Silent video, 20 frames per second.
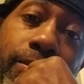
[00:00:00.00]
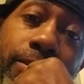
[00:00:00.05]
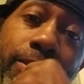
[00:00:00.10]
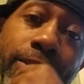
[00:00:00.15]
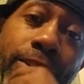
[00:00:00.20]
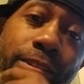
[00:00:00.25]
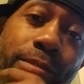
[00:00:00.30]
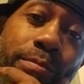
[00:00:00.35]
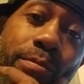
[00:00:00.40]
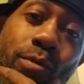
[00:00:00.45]

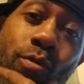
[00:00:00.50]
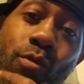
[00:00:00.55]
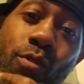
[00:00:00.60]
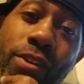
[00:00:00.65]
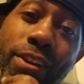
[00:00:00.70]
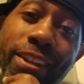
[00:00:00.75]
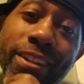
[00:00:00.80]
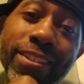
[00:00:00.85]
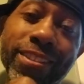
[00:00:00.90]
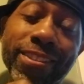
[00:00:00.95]
Good
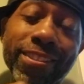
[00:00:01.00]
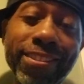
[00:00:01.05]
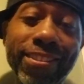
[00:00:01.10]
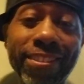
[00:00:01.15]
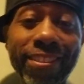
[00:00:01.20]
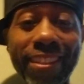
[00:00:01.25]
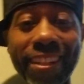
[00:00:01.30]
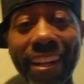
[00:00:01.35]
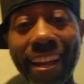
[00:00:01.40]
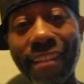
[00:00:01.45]
morning,
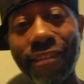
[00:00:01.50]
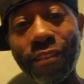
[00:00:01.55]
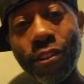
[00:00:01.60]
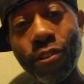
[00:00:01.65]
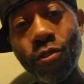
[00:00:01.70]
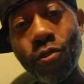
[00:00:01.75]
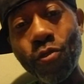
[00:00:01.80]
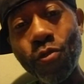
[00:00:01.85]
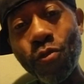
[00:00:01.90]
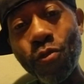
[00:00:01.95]
good
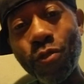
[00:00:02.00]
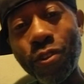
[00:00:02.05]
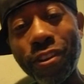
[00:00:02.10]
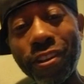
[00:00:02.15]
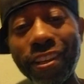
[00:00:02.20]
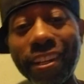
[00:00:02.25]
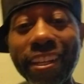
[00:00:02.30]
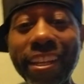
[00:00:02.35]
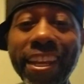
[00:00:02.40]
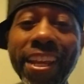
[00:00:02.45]
afternoon, or
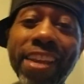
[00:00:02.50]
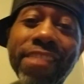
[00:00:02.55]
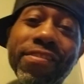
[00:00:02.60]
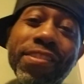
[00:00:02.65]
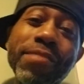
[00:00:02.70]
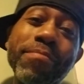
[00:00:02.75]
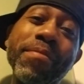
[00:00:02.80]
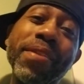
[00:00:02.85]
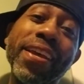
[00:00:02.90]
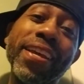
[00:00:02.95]
good
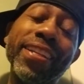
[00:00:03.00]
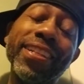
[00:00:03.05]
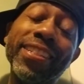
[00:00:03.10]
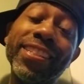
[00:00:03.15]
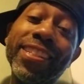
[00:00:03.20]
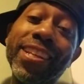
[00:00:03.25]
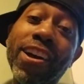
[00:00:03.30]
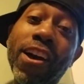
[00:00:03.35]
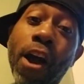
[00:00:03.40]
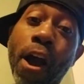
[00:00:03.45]
evening, man. It's
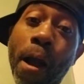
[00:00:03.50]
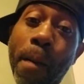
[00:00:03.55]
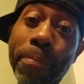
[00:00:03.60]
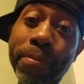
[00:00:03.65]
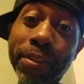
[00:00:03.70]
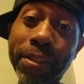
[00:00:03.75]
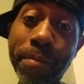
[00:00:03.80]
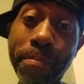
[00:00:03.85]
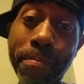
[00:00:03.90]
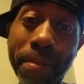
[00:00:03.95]
the
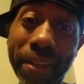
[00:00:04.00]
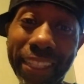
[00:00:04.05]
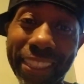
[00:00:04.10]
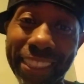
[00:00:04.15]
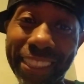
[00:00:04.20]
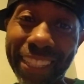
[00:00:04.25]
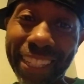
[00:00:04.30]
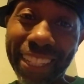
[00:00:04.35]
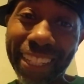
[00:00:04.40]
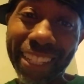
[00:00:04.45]

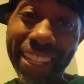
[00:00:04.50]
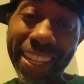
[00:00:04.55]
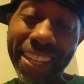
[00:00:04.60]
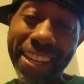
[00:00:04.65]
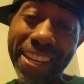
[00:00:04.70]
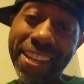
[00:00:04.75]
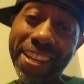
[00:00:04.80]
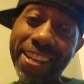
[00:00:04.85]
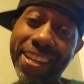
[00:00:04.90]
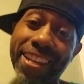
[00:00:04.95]
optimistic
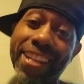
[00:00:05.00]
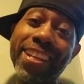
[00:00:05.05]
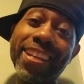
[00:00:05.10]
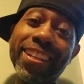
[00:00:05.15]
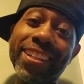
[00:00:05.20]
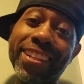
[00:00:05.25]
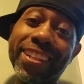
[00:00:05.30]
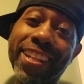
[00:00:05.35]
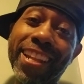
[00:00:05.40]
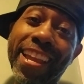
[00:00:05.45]

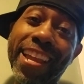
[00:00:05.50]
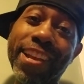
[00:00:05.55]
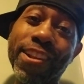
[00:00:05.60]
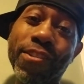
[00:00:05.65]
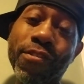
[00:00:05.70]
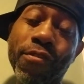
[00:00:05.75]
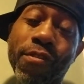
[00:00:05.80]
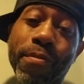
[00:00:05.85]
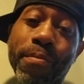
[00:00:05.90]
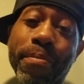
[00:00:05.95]

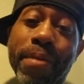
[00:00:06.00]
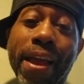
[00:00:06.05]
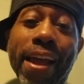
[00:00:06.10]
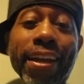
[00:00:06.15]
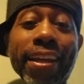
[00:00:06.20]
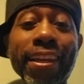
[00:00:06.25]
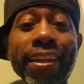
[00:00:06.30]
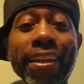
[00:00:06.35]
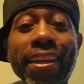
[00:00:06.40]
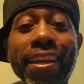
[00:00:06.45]
landlord back
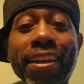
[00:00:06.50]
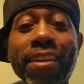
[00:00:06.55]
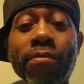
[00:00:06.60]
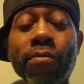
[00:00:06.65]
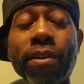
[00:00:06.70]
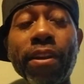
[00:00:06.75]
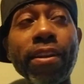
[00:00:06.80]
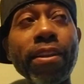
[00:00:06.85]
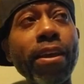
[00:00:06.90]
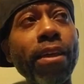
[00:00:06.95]
again
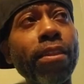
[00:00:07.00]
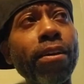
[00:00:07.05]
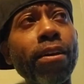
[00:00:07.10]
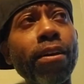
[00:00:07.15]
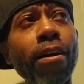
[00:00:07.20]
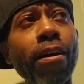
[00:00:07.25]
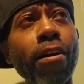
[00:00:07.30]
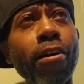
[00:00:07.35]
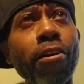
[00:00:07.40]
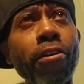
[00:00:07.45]
with another
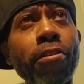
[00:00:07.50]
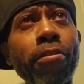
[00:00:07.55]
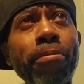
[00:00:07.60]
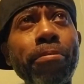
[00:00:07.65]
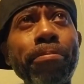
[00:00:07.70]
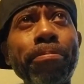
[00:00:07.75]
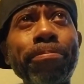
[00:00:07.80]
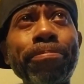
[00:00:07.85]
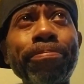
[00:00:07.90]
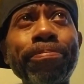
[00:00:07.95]

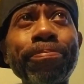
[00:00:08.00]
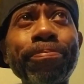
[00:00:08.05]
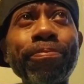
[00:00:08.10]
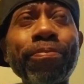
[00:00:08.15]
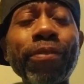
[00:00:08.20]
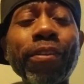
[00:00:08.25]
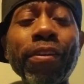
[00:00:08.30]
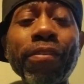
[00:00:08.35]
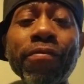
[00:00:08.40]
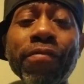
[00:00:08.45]

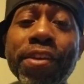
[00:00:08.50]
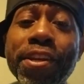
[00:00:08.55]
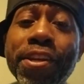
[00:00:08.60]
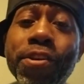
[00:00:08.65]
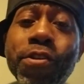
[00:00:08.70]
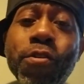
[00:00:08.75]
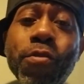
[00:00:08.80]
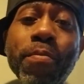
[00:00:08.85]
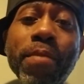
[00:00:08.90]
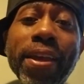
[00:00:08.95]

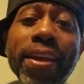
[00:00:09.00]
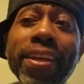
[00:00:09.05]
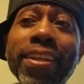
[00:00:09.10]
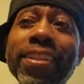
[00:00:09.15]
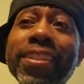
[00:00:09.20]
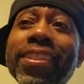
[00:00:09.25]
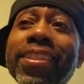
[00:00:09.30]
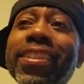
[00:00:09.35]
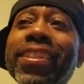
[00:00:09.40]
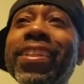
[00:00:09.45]
video, man.
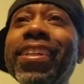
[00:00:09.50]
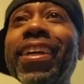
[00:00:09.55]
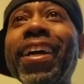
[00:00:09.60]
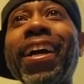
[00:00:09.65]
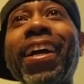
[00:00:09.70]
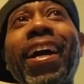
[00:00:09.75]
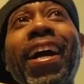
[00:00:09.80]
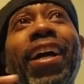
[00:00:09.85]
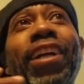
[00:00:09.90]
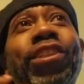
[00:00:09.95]
I
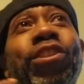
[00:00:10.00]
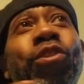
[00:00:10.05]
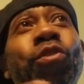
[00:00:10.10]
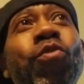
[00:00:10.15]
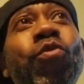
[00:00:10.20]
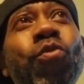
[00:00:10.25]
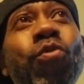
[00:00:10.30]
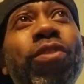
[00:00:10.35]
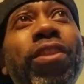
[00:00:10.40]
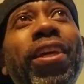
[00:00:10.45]
got
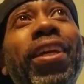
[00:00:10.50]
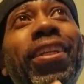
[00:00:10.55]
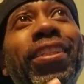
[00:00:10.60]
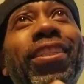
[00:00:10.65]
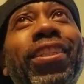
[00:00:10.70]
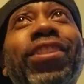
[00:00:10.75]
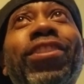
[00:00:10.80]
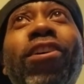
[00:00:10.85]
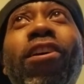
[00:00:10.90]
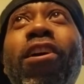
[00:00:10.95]
two things
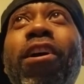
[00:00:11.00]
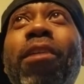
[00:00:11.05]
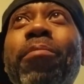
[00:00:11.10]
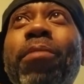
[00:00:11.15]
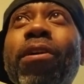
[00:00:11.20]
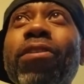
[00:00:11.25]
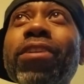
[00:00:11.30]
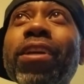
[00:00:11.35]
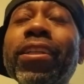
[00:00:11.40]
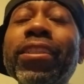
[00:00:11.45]
to talk
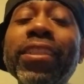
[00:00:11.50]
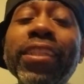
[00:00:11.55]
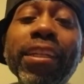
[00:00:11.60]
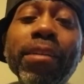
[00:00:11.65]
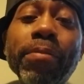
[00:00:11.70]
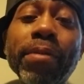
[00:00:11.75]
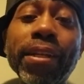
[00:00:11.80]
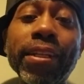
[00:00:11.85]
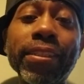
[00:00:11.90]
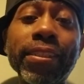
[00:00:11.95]
about. Y'all see
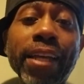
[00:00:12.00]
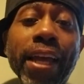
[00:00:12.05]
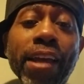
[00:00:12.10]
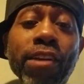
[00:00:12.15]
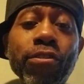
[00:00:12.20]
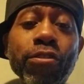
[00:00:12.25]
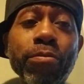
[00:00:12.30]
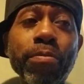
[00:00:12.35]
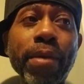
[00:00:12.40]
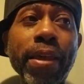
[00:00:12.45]
them in the
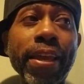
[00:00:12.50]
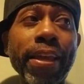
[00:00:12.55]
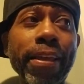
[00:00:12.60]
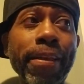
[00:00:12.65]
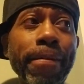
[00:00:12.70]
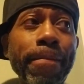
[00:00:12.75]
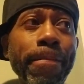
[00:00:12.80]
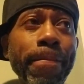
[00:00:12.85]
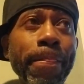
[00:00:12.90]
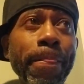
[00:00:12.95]
titles,
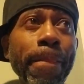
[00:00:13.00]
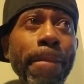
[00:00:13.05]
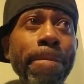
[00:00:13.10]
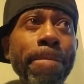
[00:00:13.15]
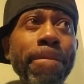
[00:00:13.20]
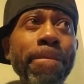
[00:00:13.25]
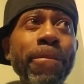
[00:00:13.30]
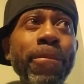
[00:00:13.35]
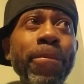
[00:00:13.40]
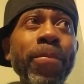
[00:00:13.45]
man.
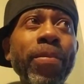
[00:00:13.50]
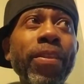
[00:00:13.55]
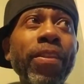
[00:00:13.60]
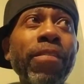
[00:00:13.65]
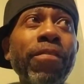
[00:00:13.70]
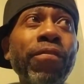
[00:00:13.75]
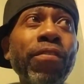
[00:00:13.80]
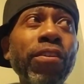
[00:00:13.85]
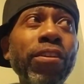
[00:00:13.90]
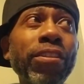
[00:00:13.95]
The
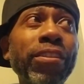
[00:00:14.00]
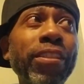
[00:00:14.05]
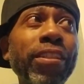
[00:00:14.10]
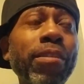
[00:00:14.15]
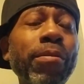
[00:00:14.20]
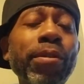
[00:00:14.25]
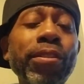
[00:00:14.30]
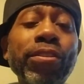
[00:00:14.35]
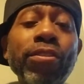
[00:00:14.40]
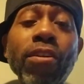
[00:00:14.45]
first thing I
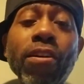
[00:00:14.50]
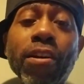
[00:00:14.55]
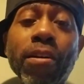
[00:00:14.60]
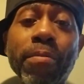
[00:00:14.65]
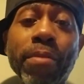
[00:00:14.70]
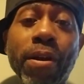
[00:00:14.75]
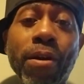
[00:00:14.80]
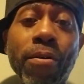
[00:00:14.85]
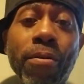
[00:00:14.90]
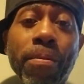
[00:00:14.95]
want to talk
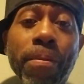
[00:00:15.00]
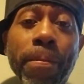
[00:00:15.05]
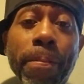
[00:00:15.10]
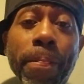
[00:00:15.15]
about